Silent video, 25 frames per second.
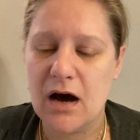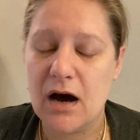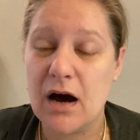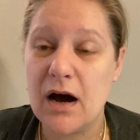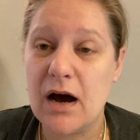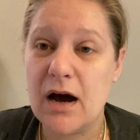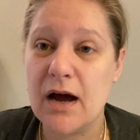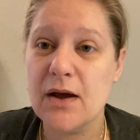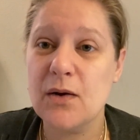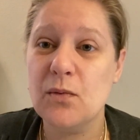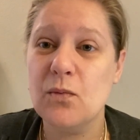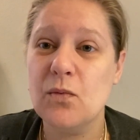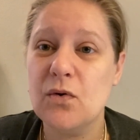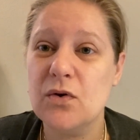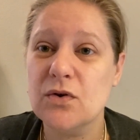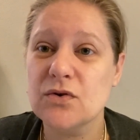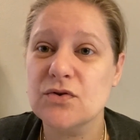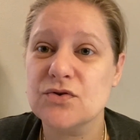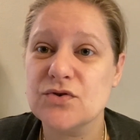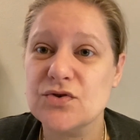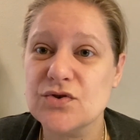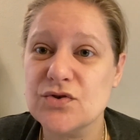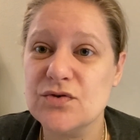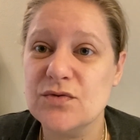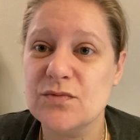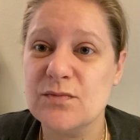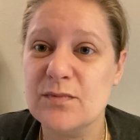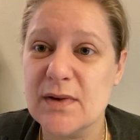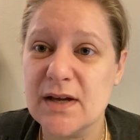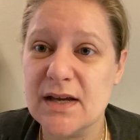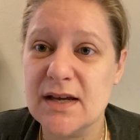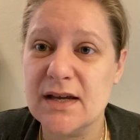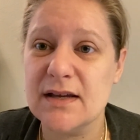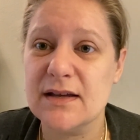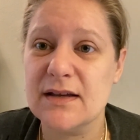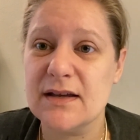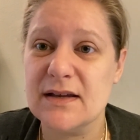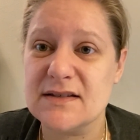I want to
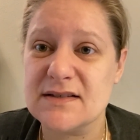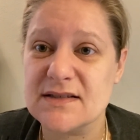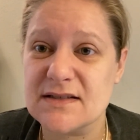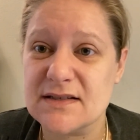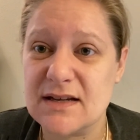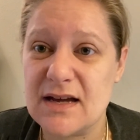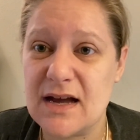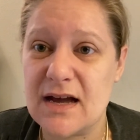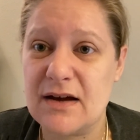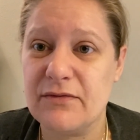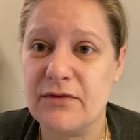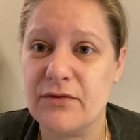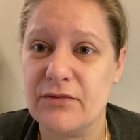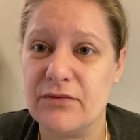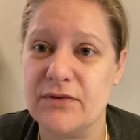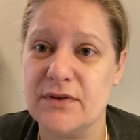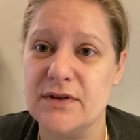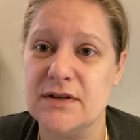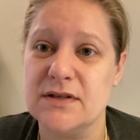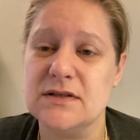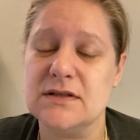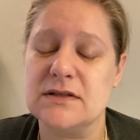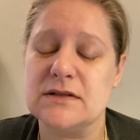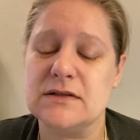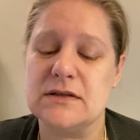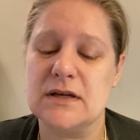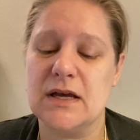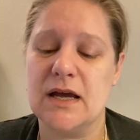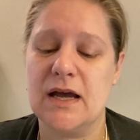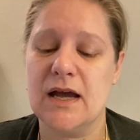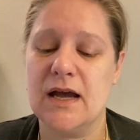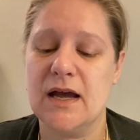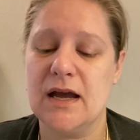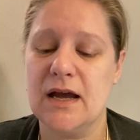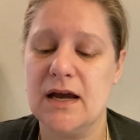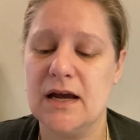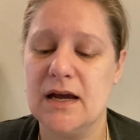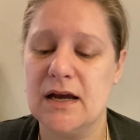make a scarf of this,
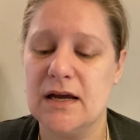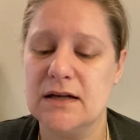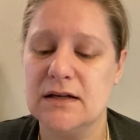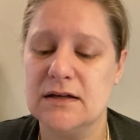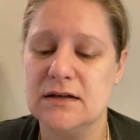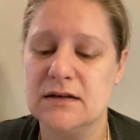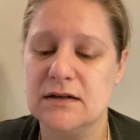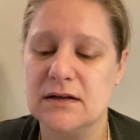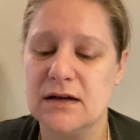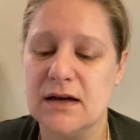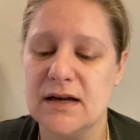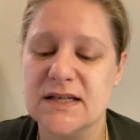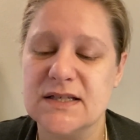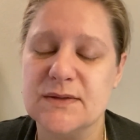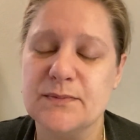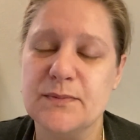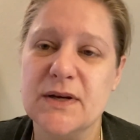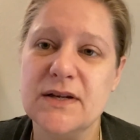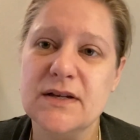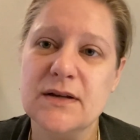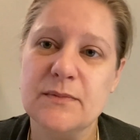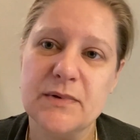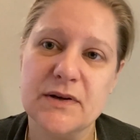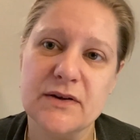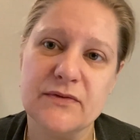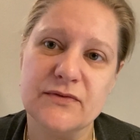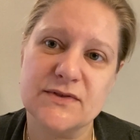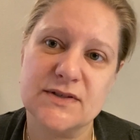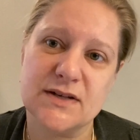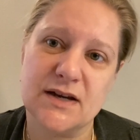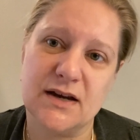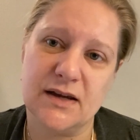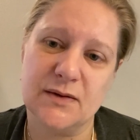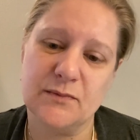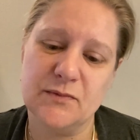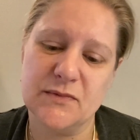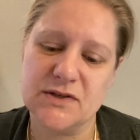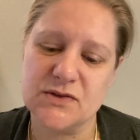and I spent a bit of
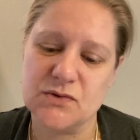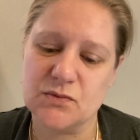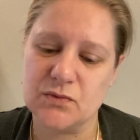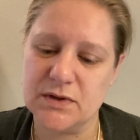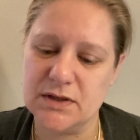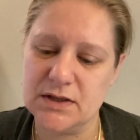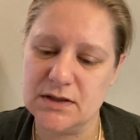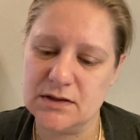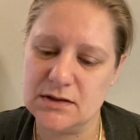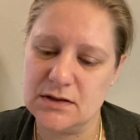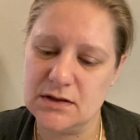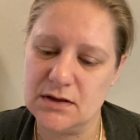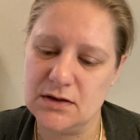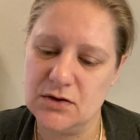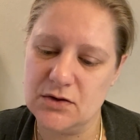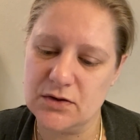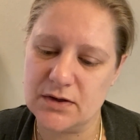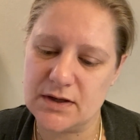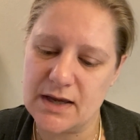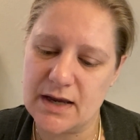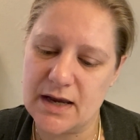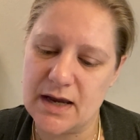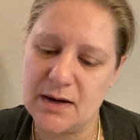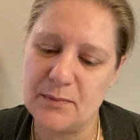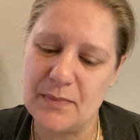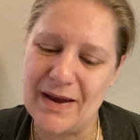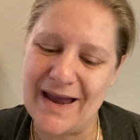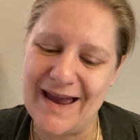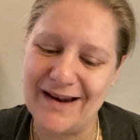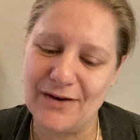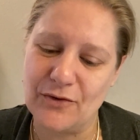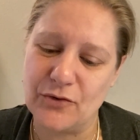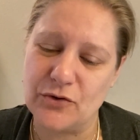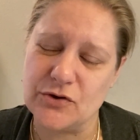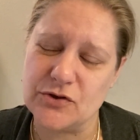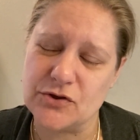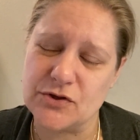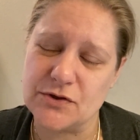time this week looking at
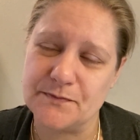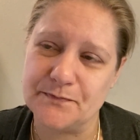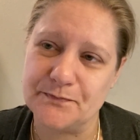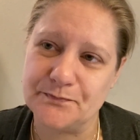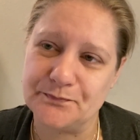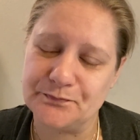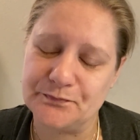patterns.